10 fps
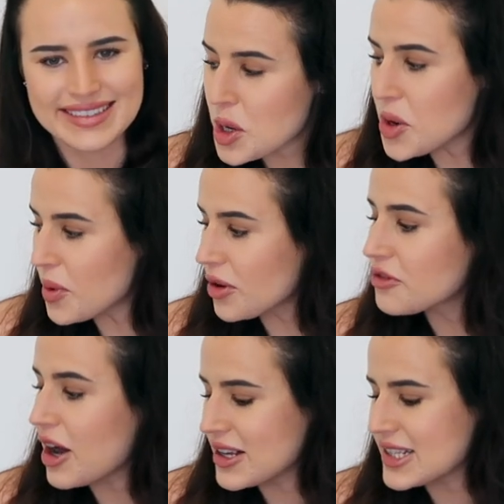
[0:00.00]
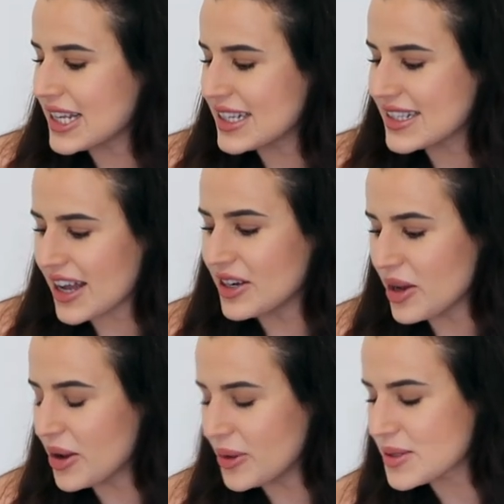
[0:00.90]
2 more vases, I
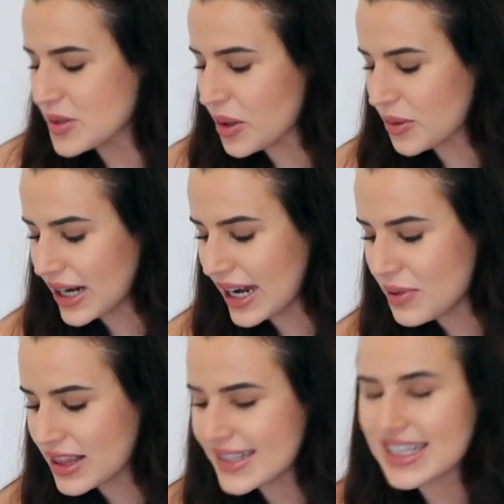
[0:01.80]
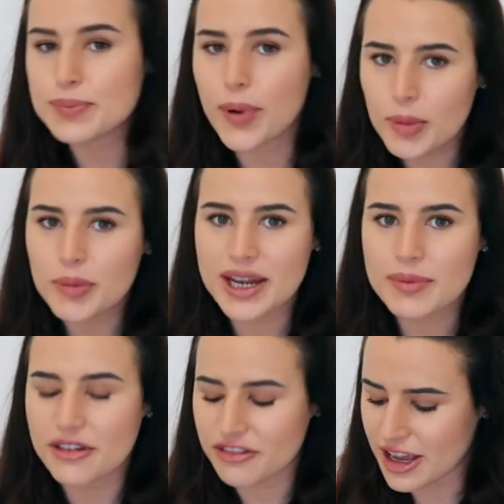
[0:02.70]
know, sorry, but this is probably
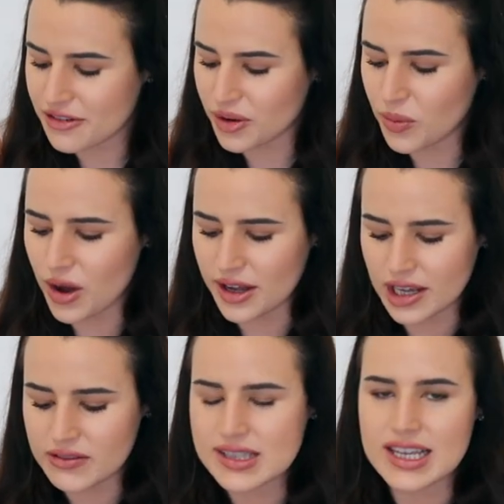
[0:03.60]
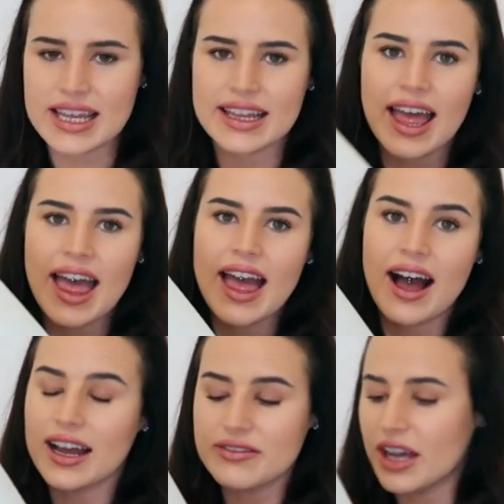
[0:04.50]
my favorite one.
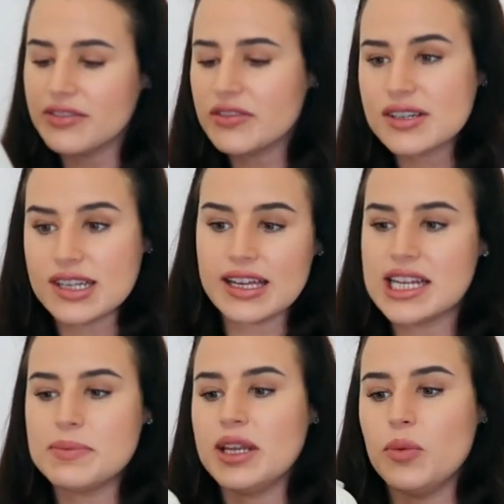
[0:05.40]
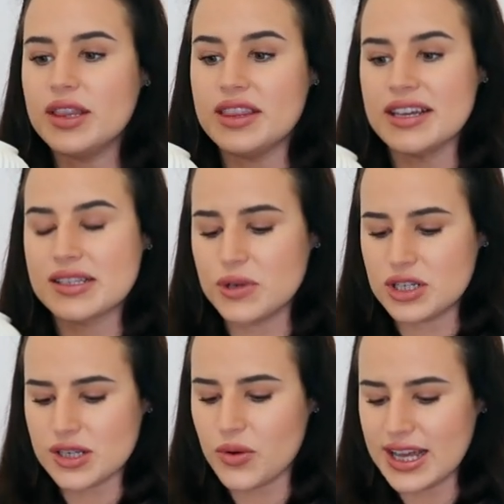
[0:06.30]
I've never seen anybody with this,
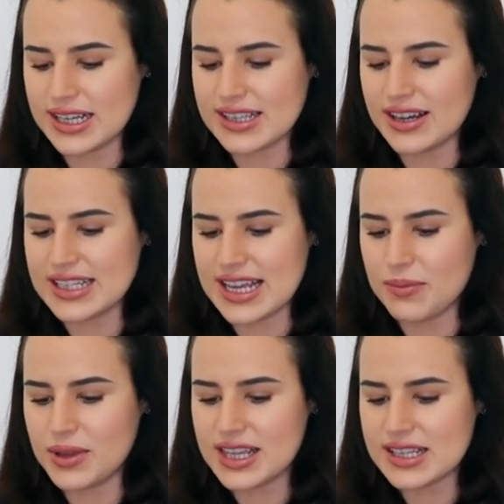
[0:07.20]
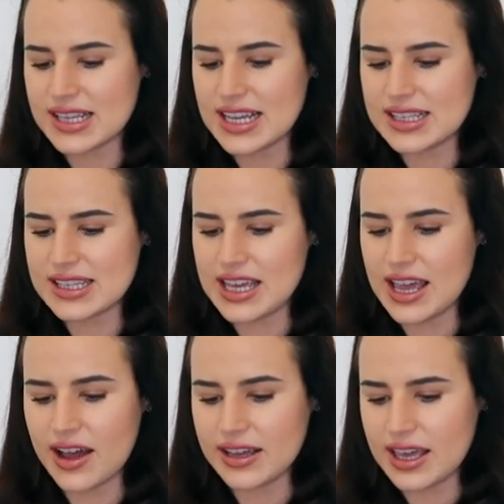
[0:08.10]
which is quite exciting, but this is
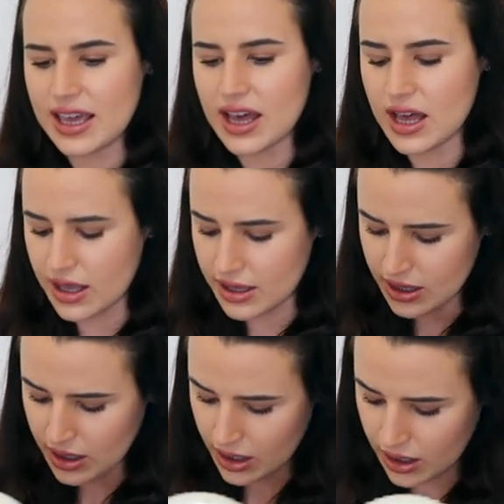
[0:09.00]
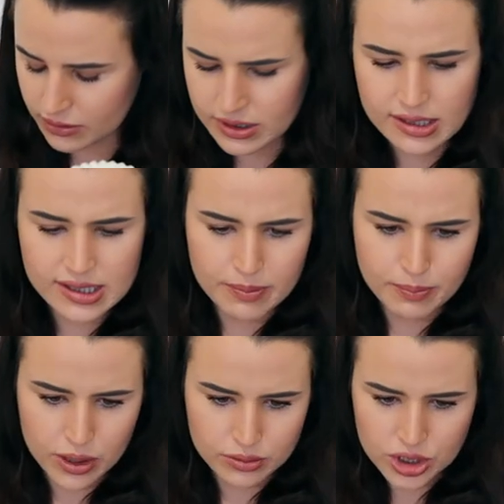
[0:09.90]
the IKEA, did it say
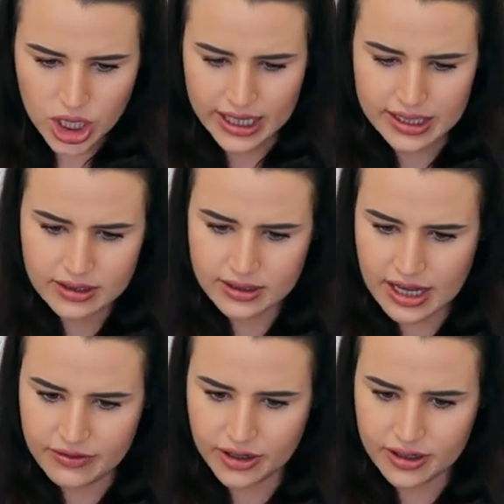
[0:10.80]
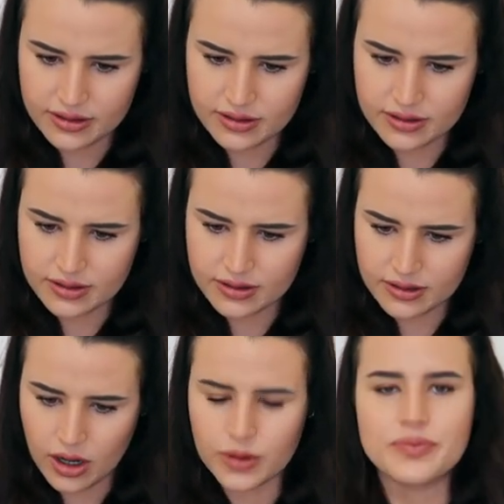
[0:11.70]
bone china? Never.
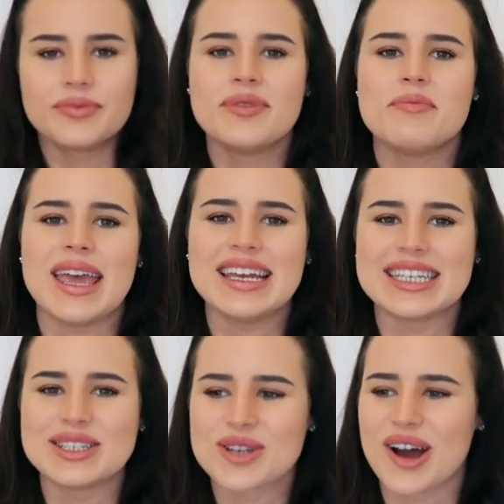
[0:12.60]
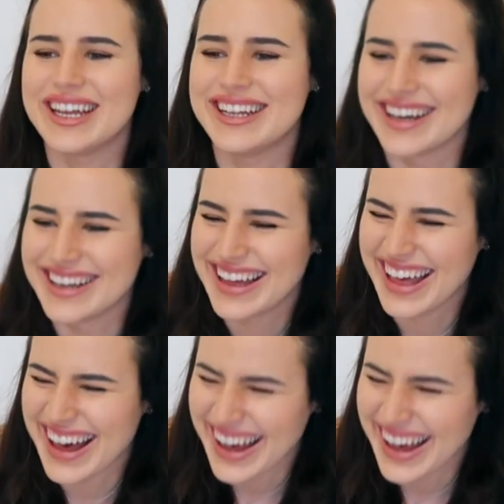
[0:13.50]
Oh, made in China.